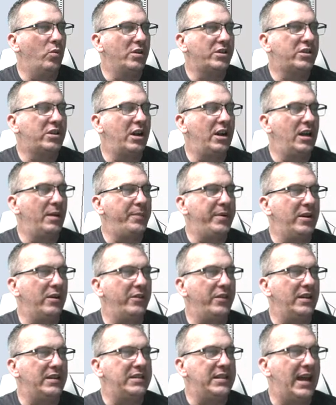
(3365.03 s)
start up here at
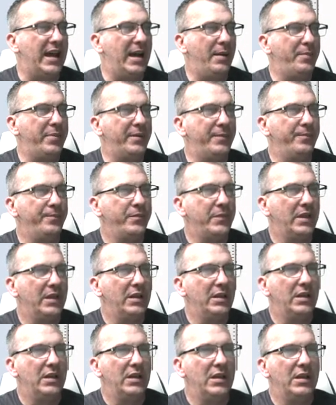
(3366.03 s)
the top.
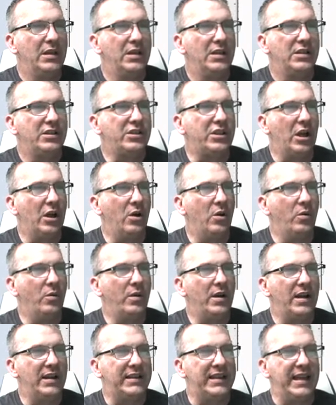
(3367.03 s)
So
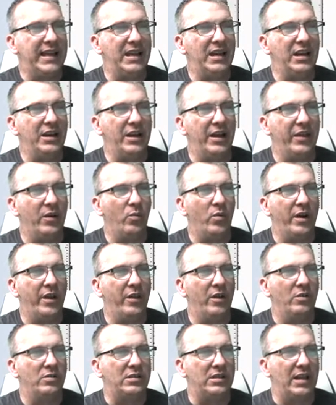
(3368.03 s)
again, another one of
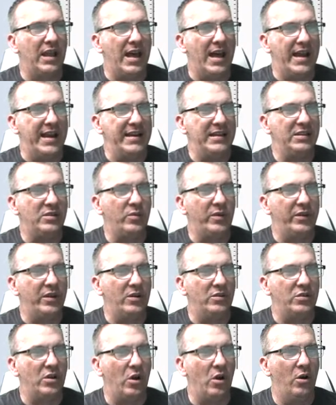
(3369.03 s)
those lines with
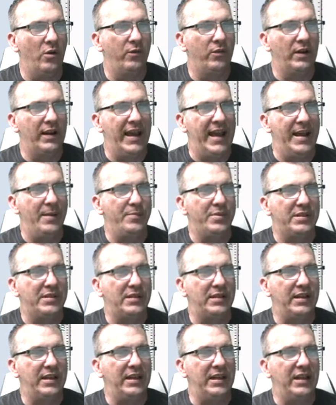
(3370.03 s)
those overlaps
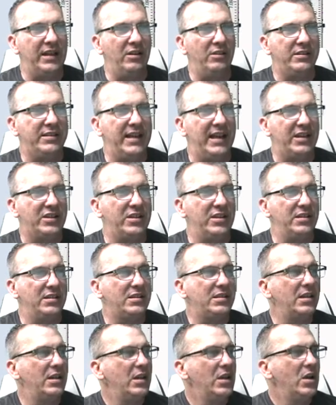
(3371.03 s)
and intersections.
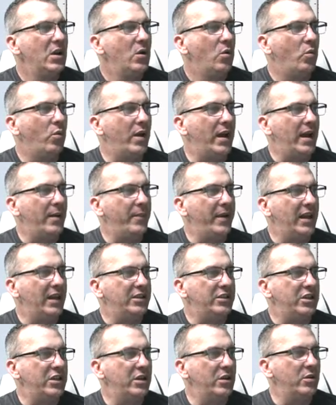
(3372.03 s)
What I'm going to
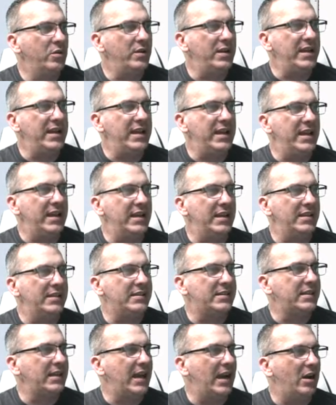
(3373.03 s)
do
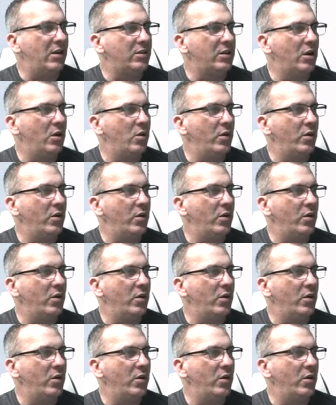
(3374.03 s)
is I'll go